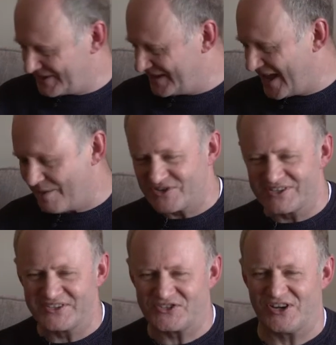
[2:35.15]

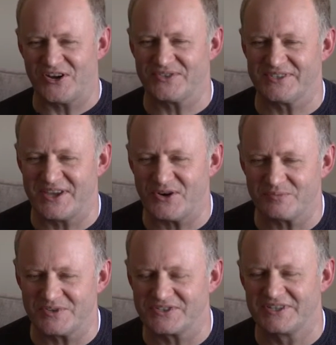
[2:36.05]
inhabiting this chair as a
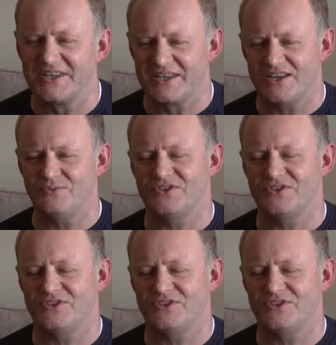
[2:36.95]
therapist, it